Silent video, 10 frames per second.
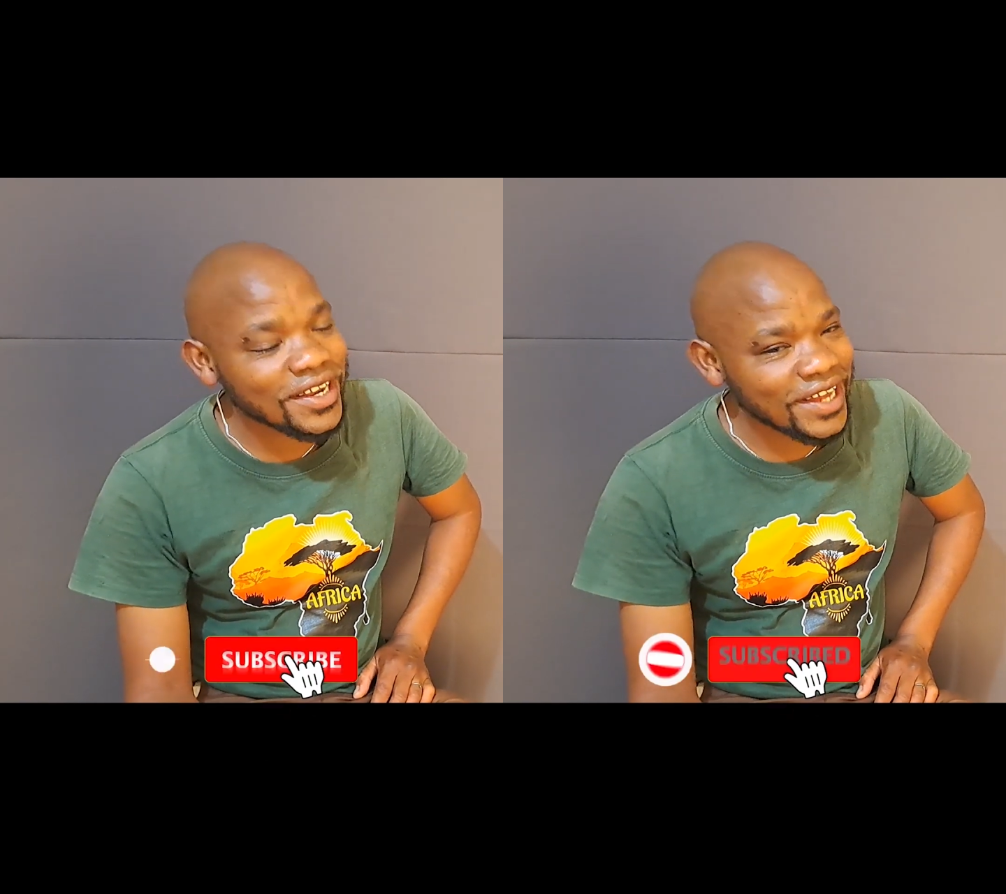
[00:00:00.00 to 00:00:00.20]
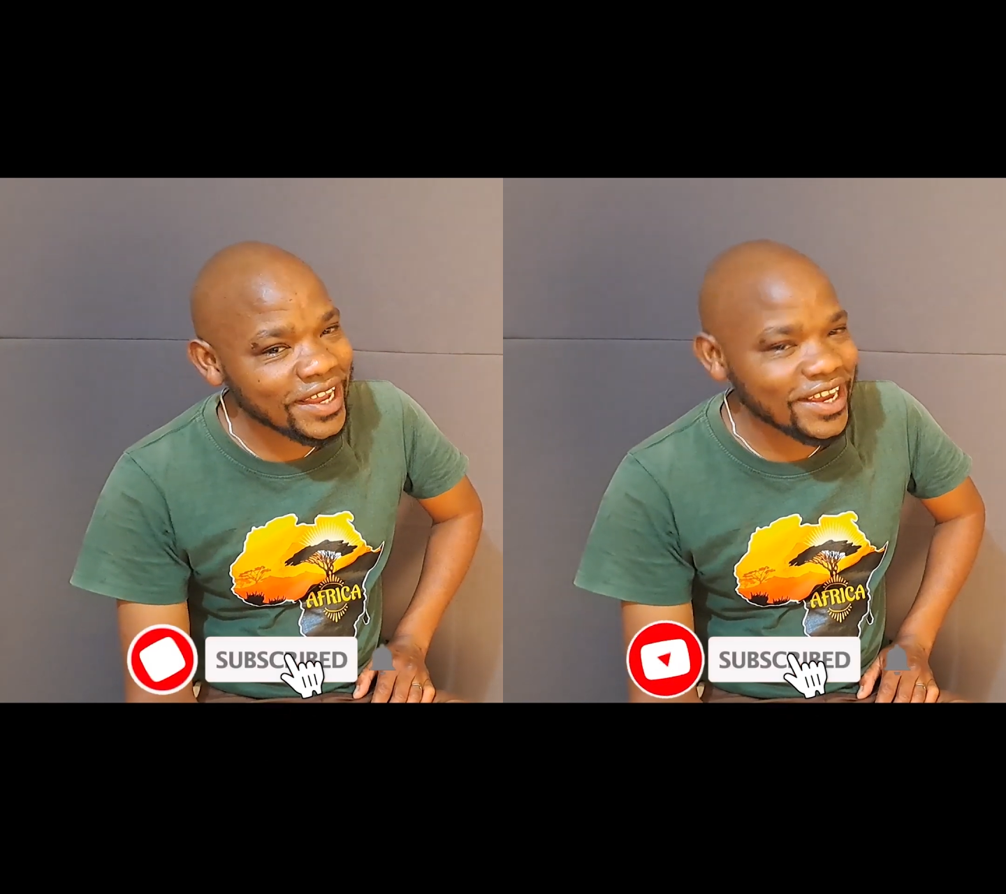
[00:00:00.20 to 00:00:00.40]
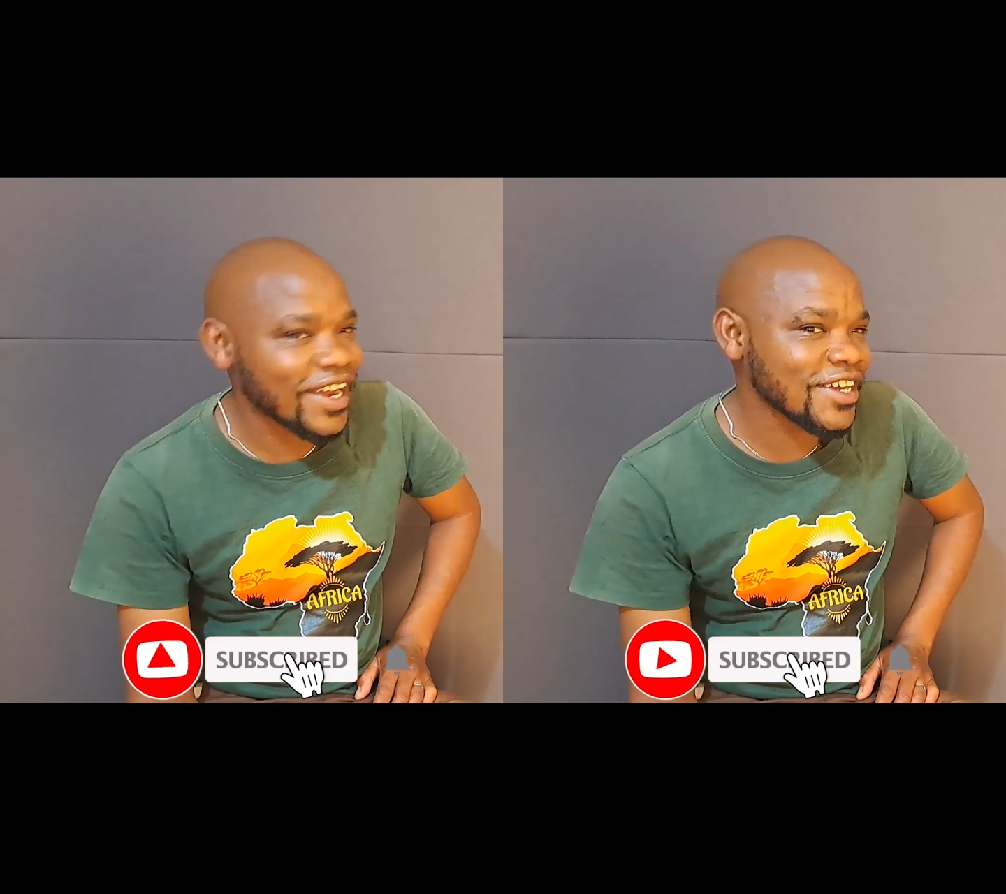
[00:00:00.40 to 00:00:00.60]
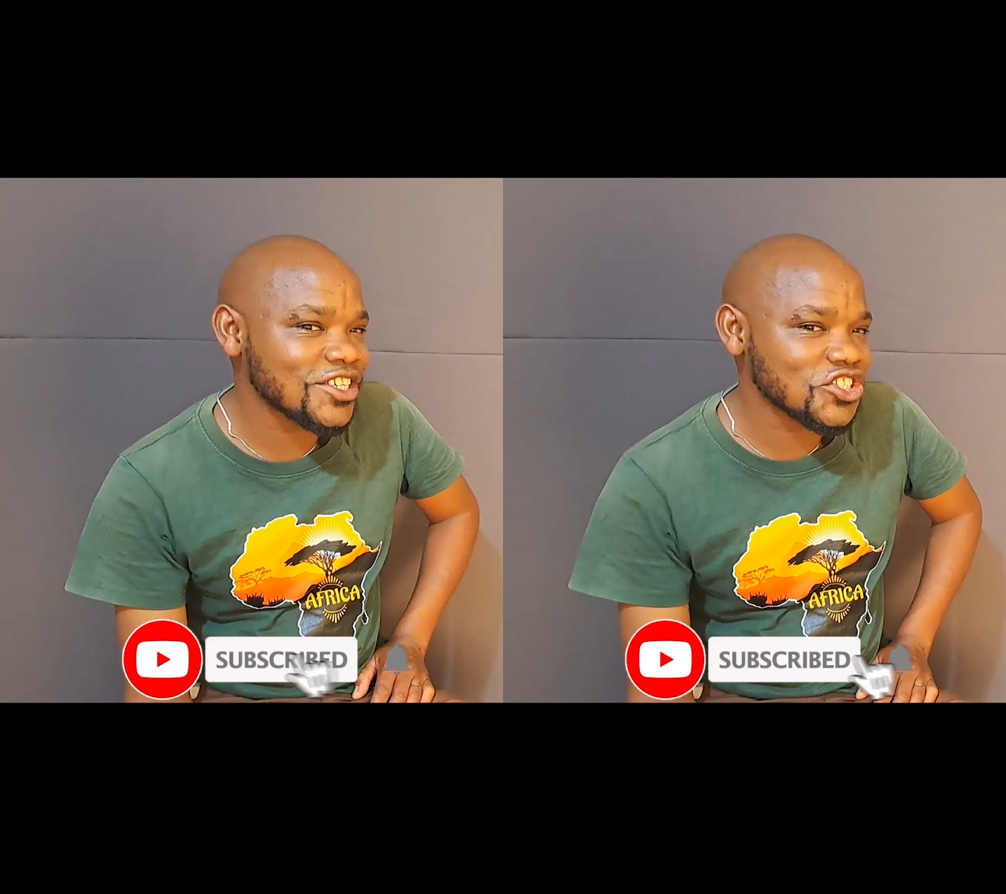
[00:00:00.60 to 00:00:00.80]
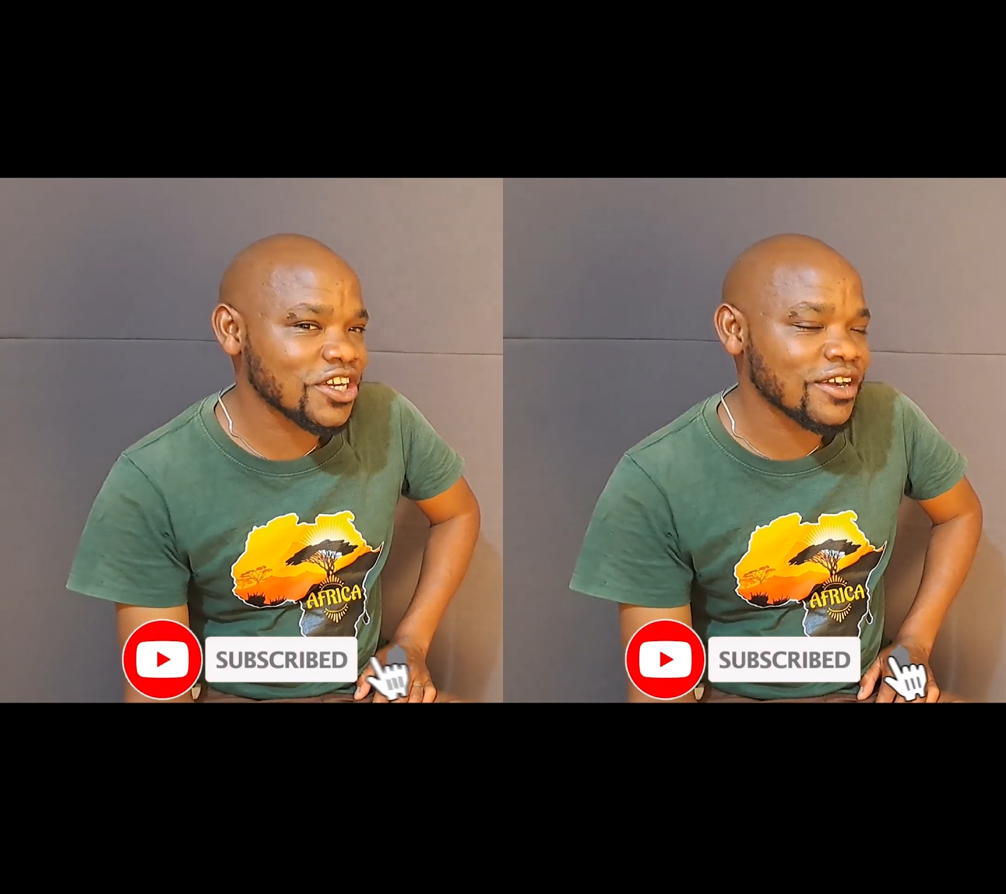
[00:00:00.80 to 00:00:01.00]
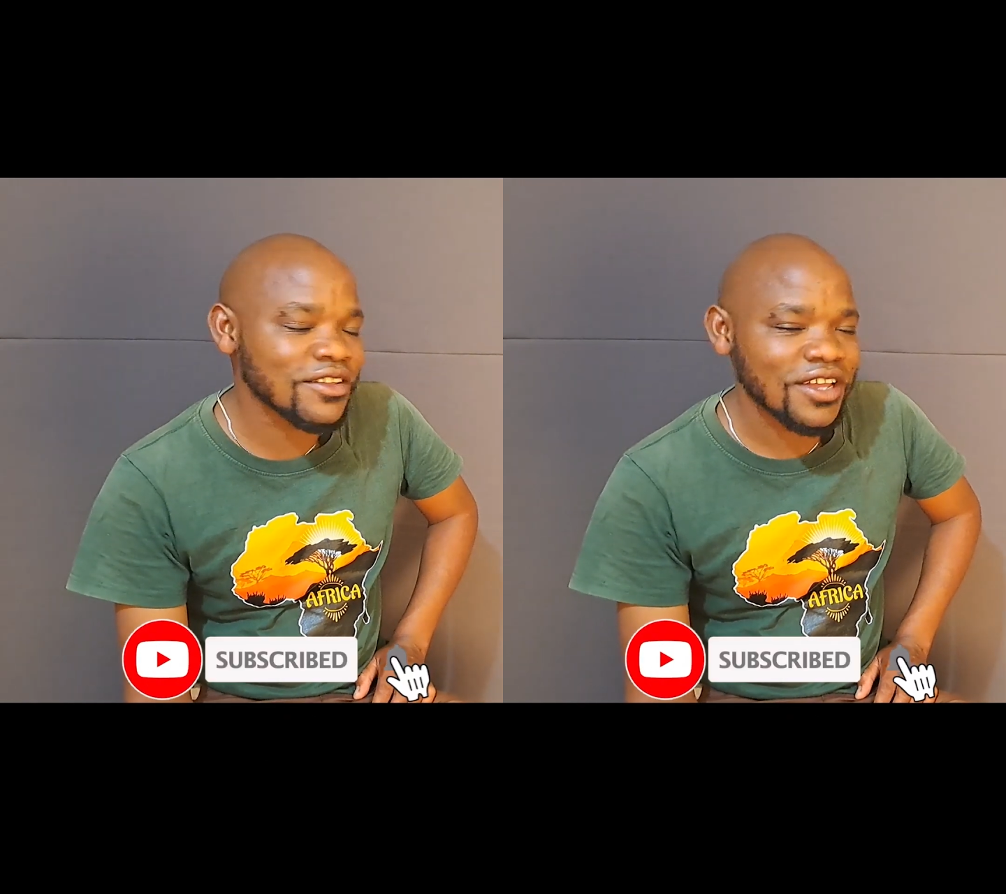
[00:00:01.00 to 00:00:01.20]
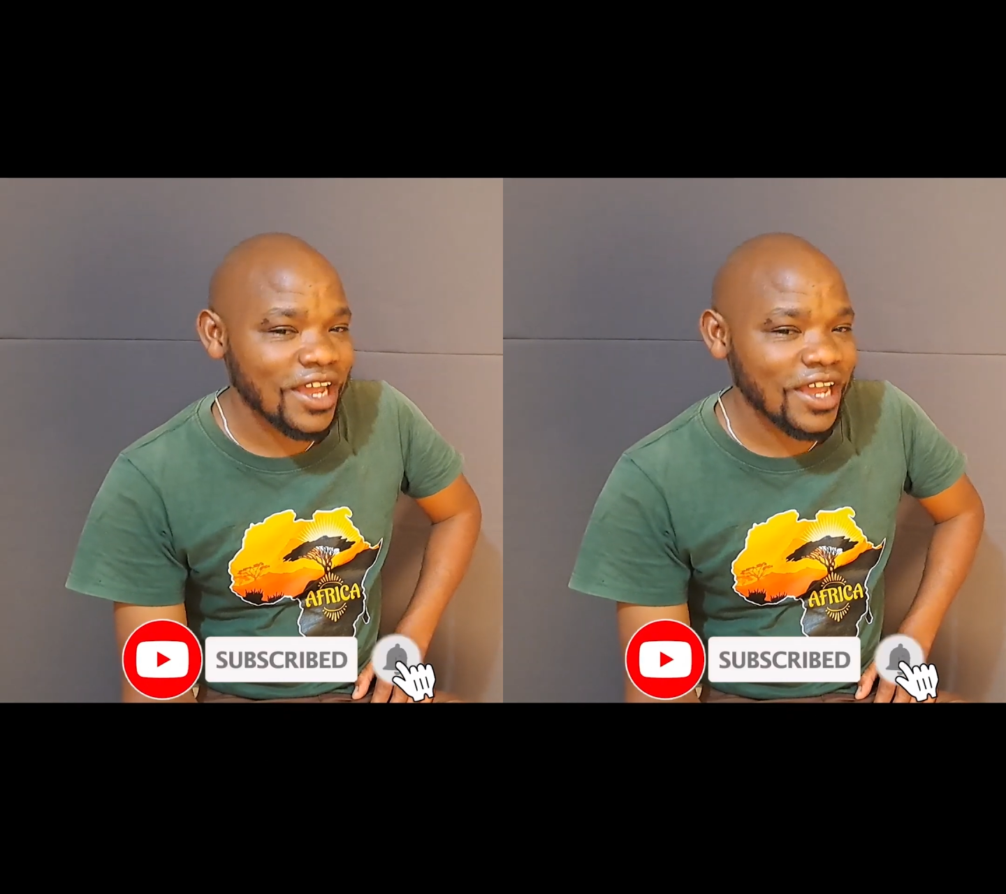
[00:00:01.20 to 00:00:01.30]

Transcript: like, and share.